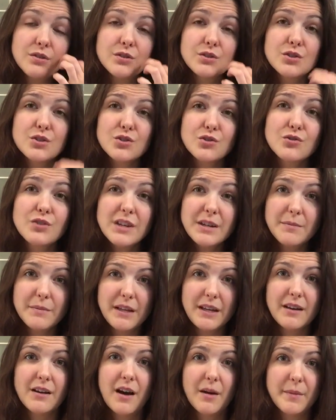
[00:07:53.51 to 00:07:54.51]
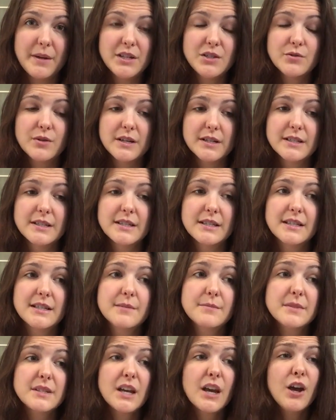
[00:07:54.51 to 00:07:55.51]
extremely calming to our
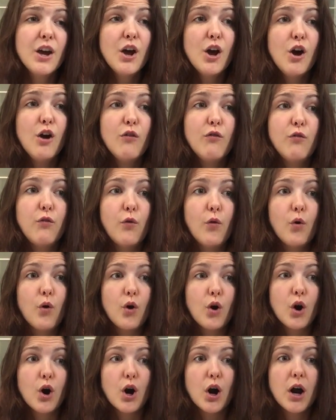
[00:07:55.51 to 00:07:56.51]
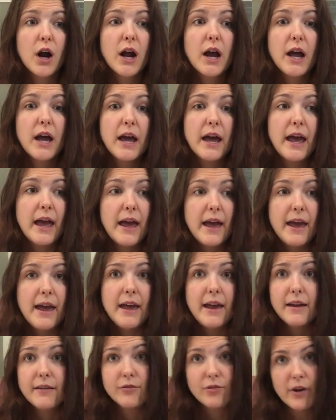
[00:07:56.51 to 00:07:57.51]
systems for
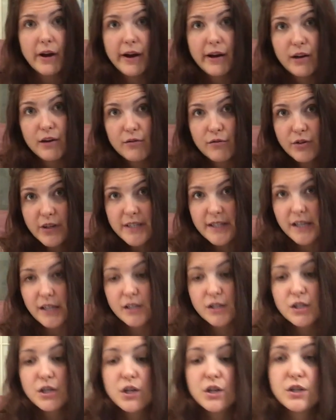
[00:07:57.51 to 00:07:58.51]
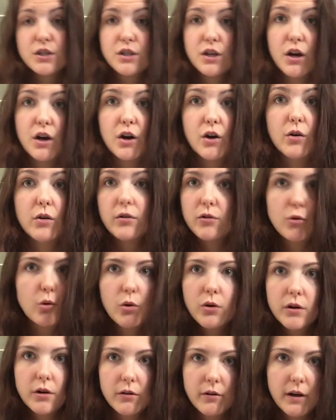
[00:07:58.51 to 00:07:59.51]
a variety of reasons. So,
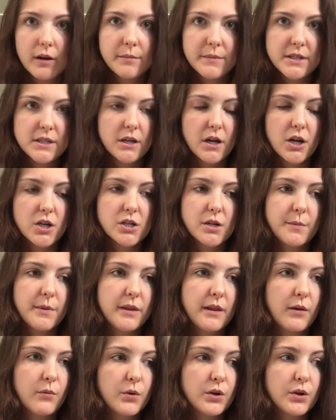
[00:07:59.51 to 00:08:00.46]
or go get a massage. I mean, that